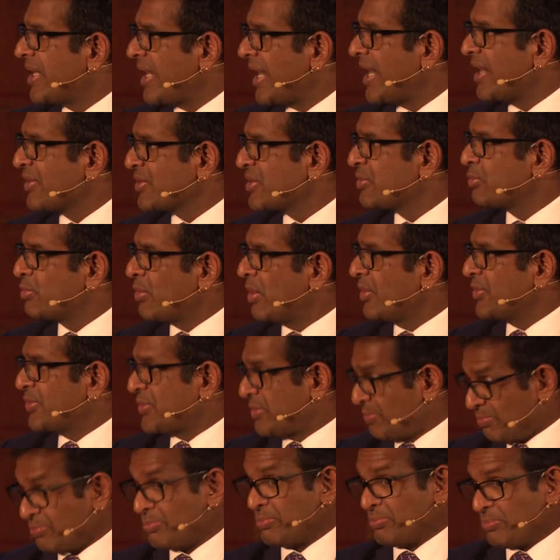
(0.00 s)
out of
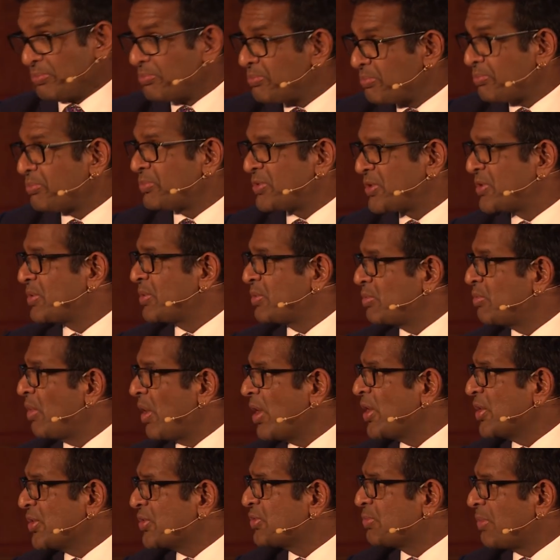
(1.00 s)
what, to
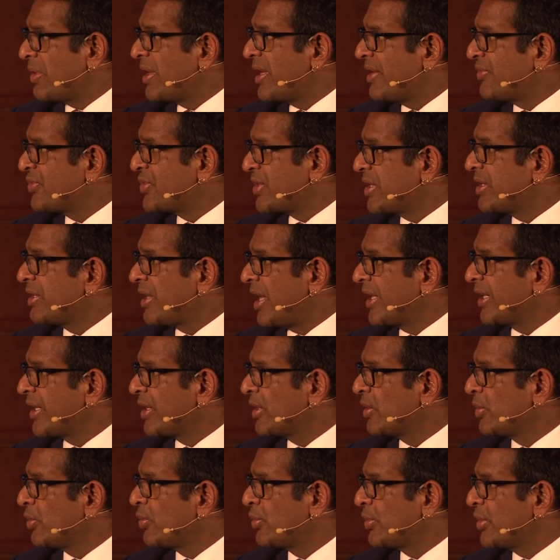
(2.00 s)
us, might have seemed like a
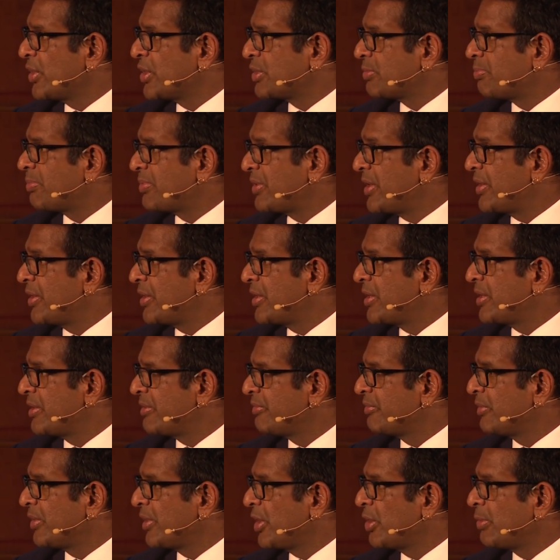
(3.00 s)
glorious period
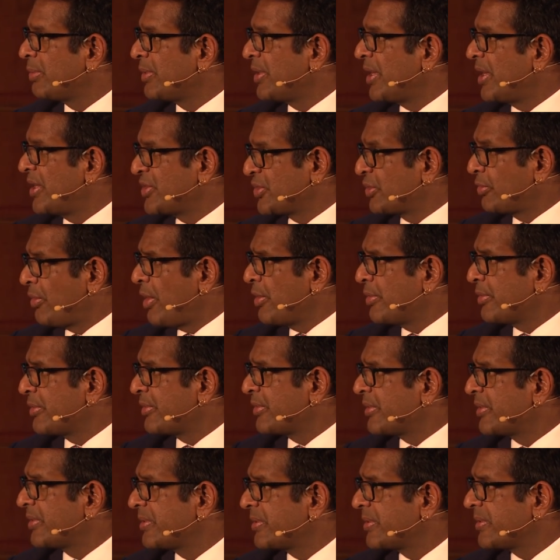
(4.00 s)
of globalised growth.